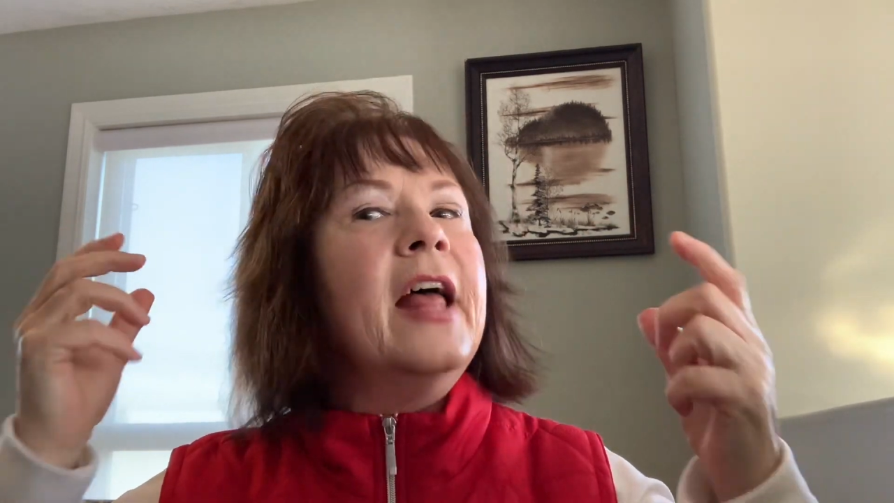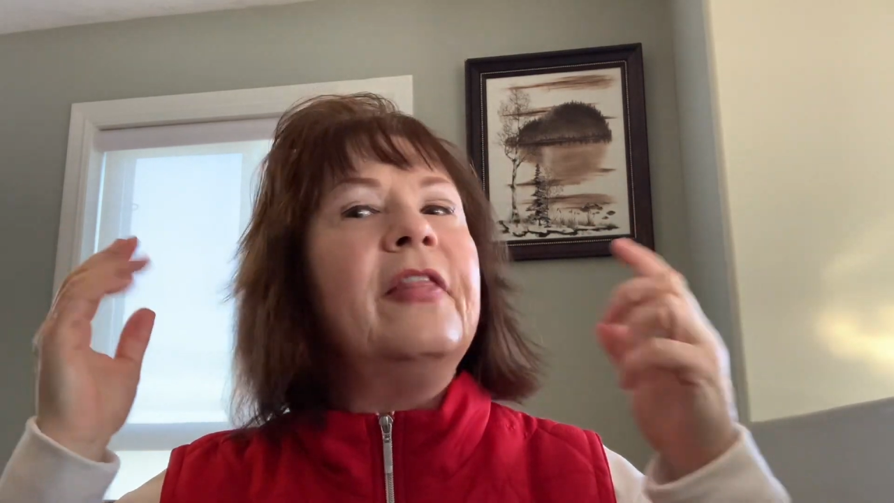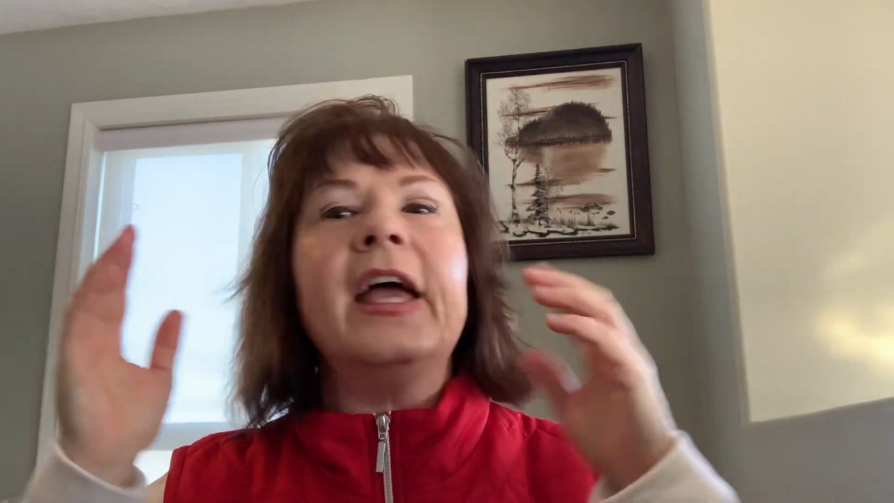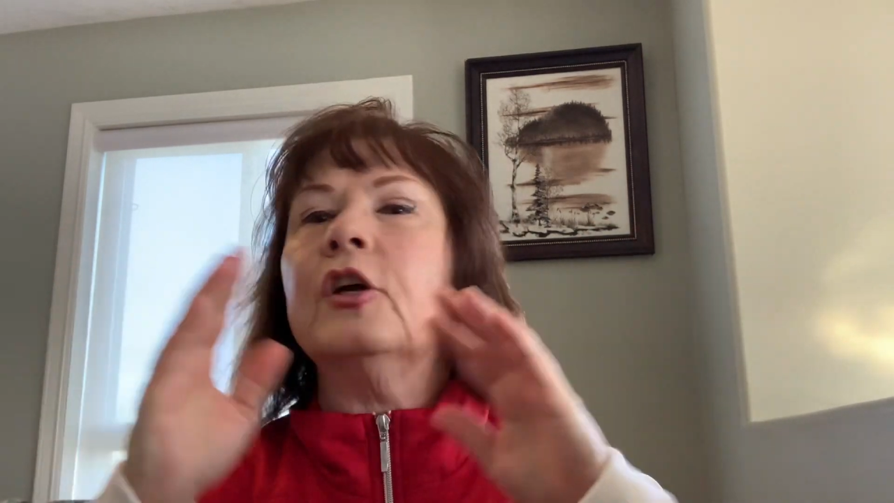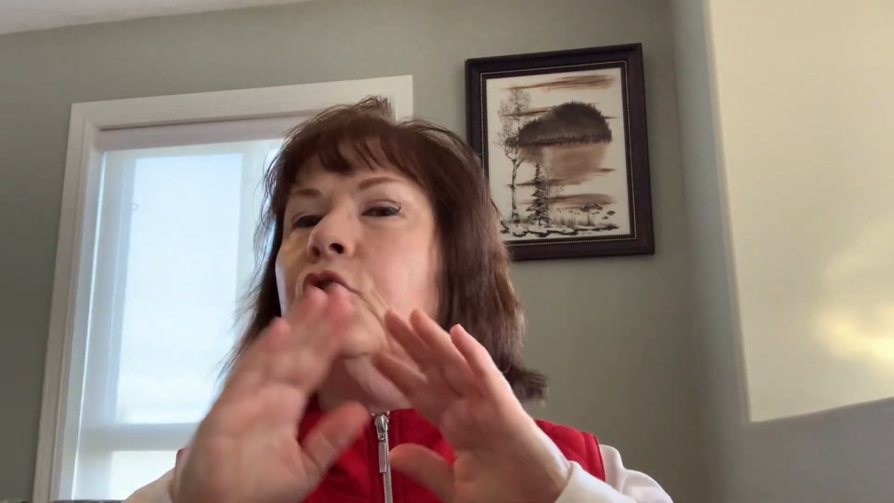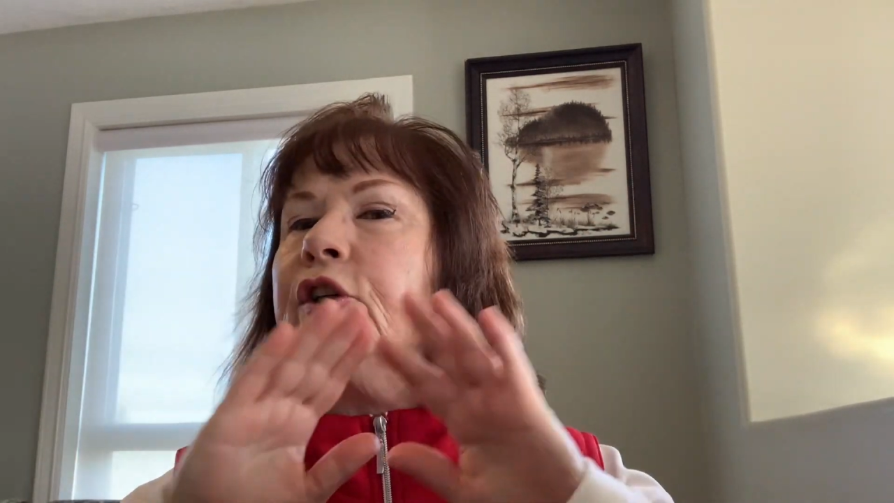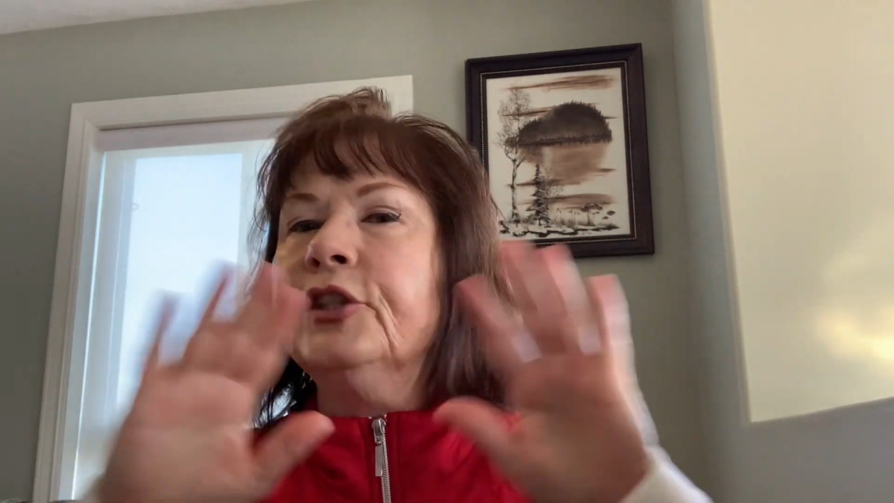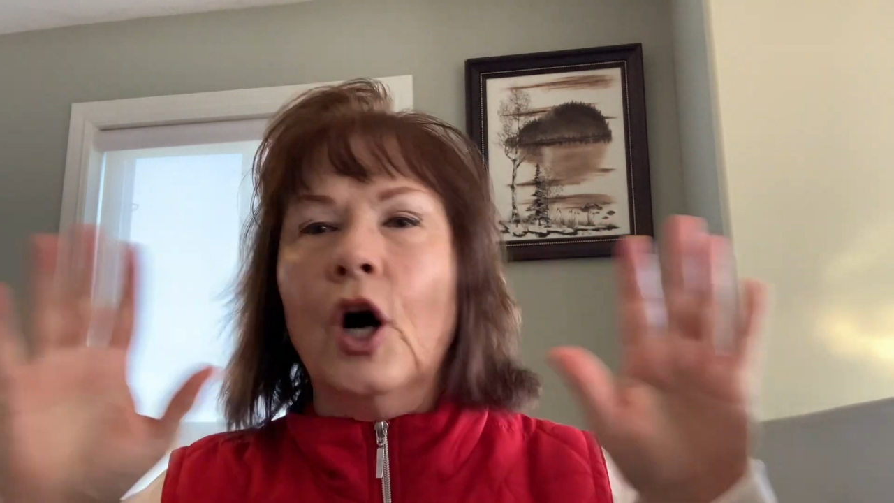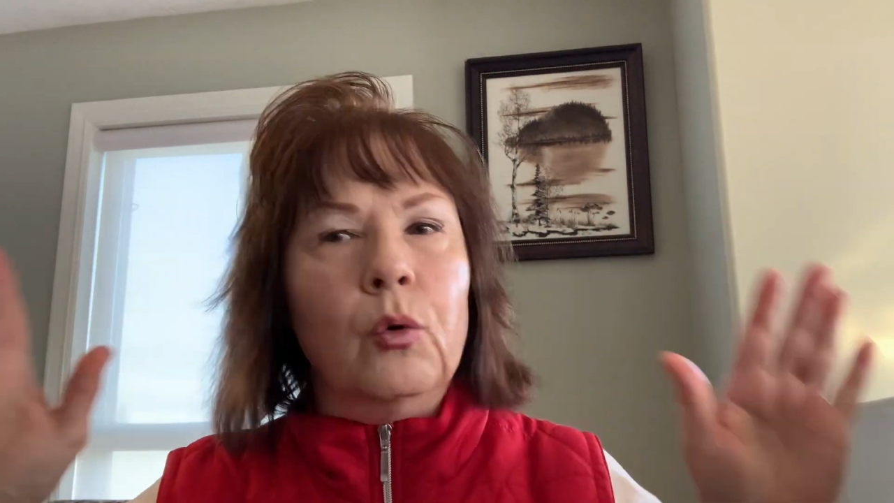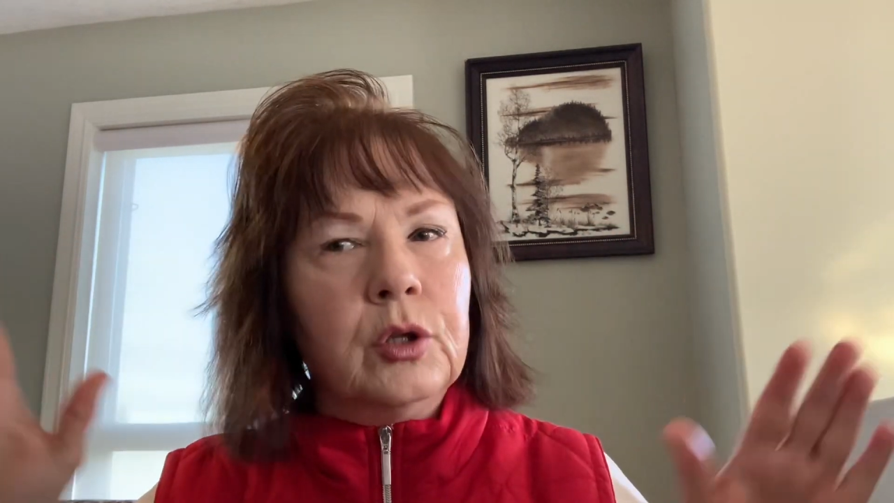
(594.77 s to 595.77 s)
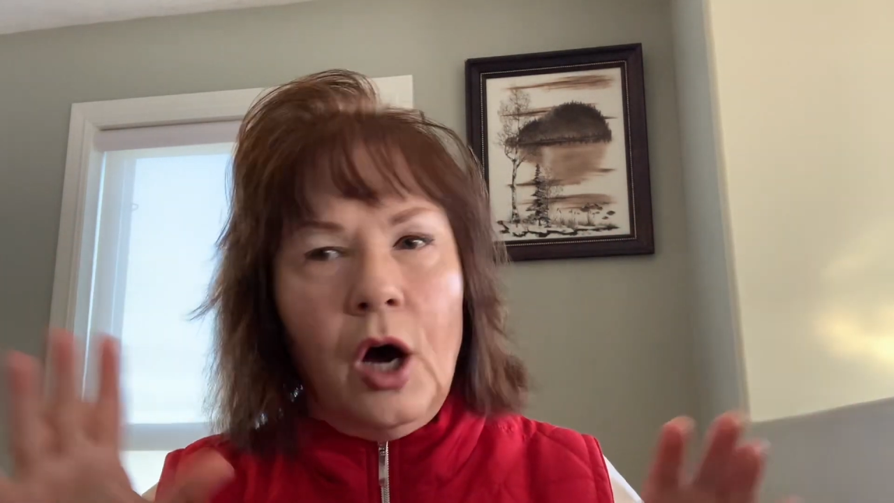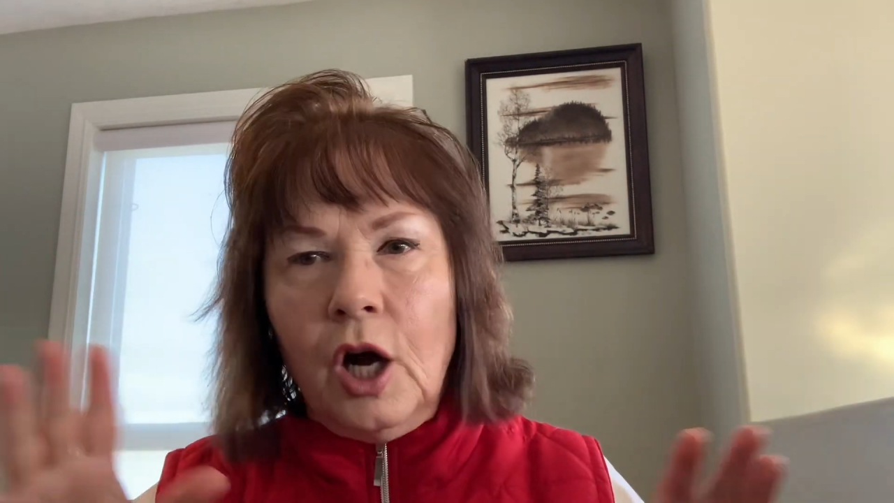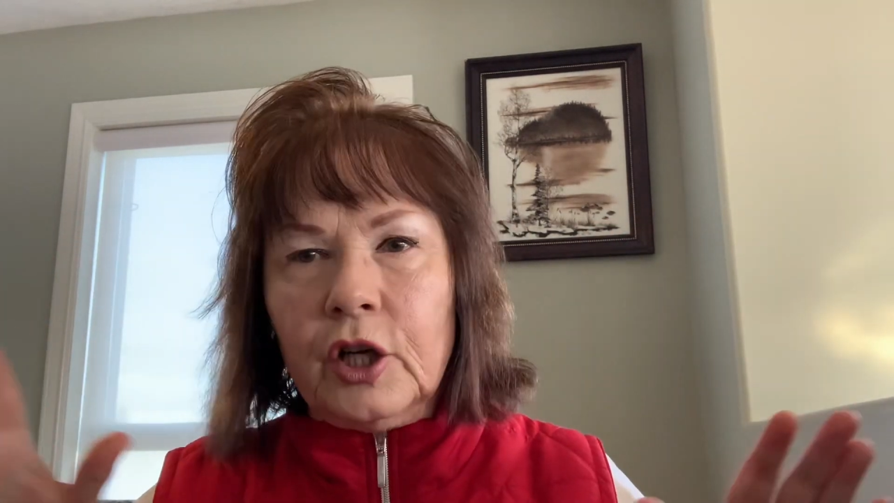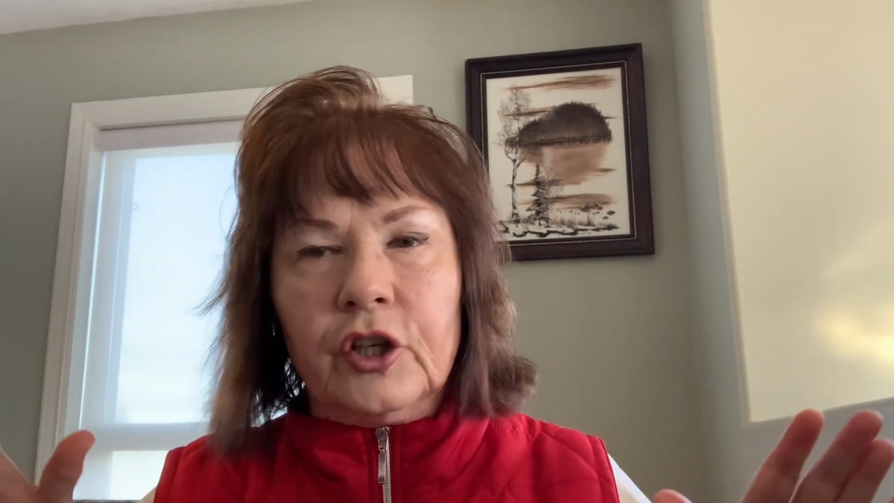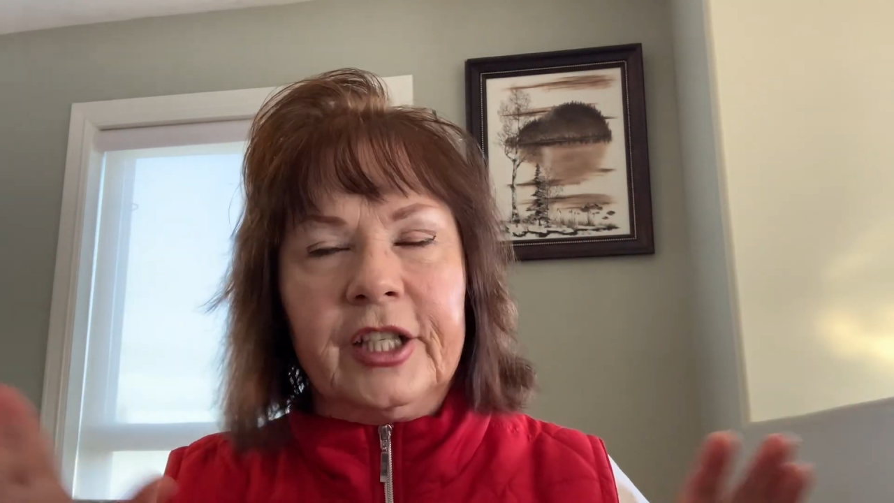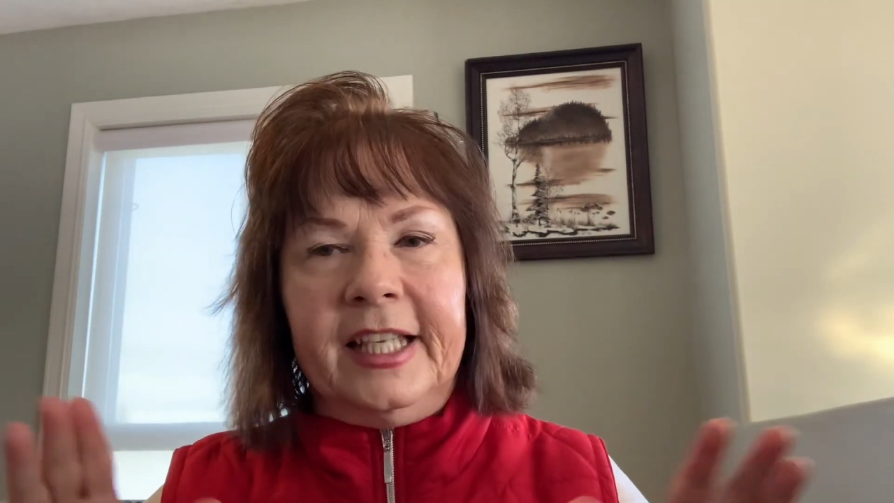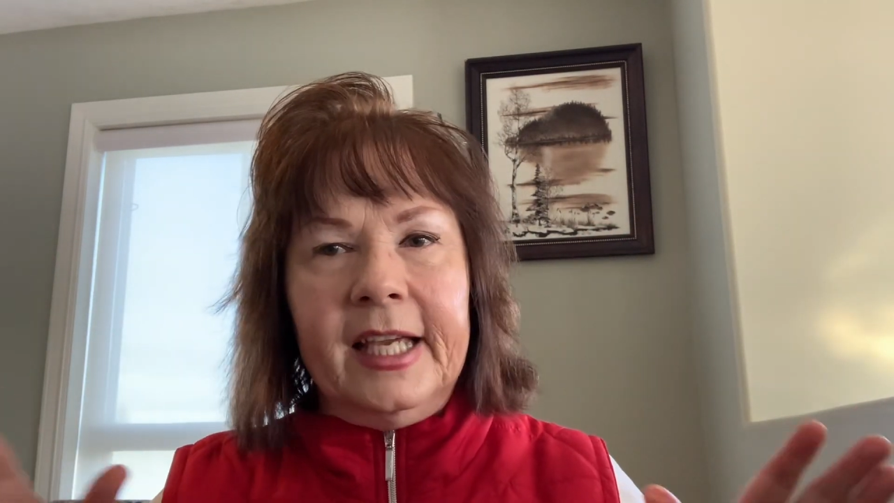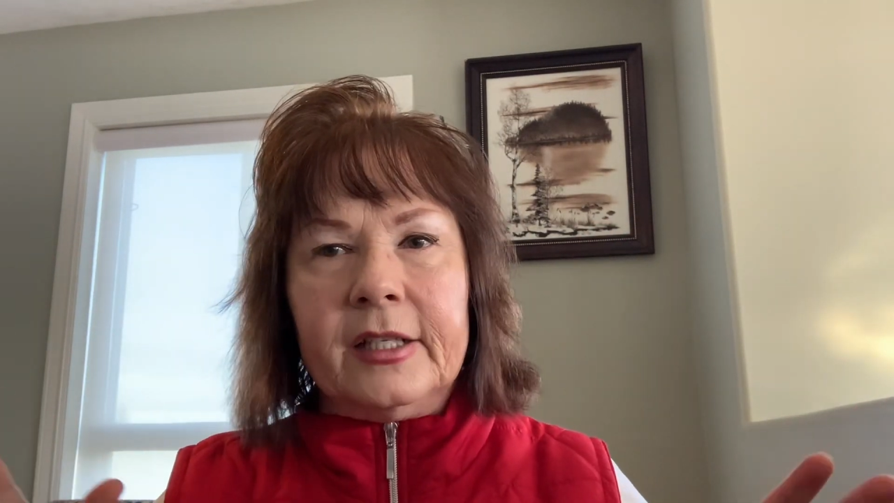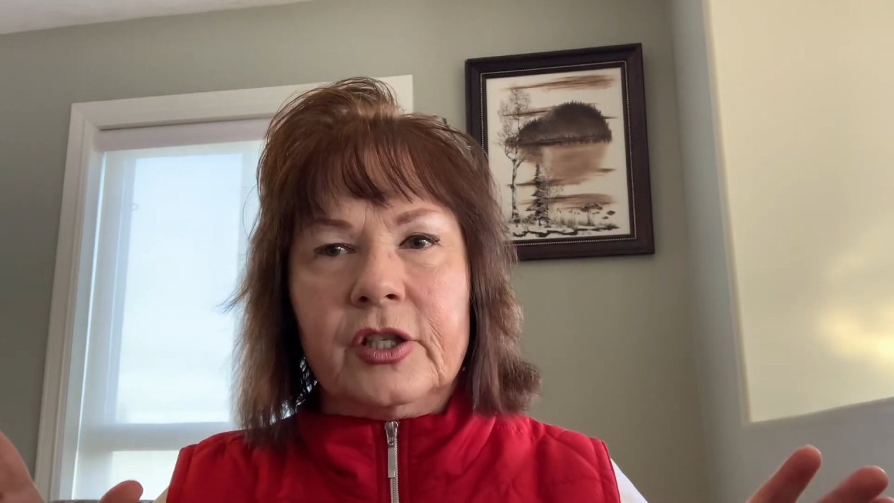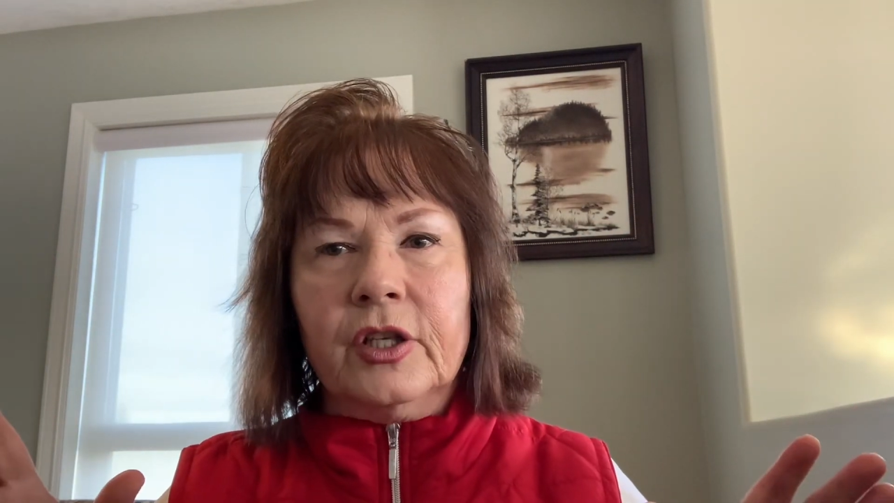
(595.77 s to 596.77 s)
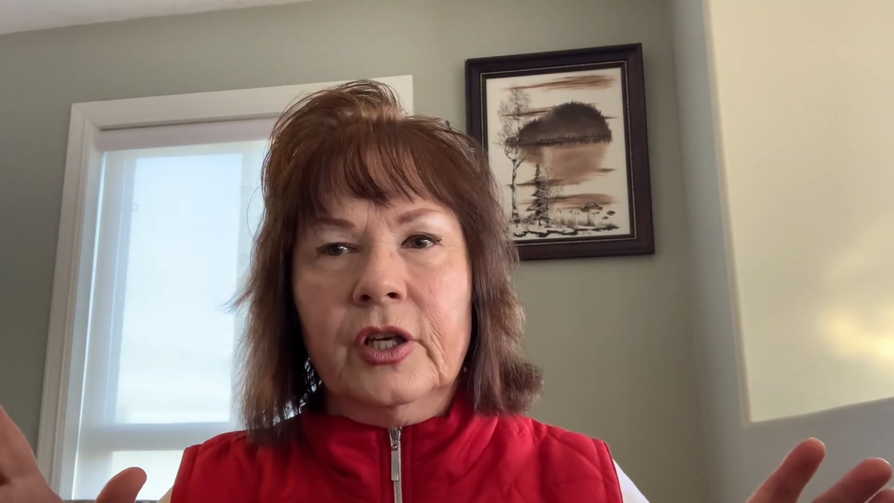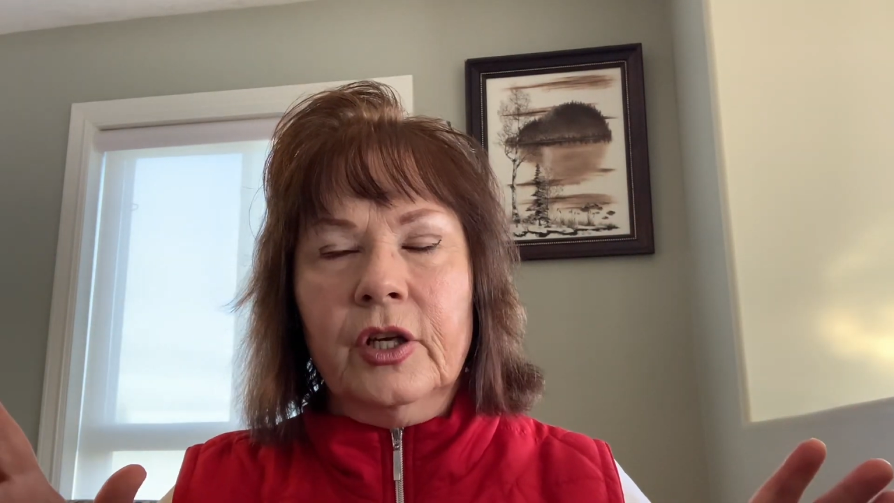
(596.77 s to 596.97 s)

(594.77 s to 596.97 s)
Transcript: they could no longer get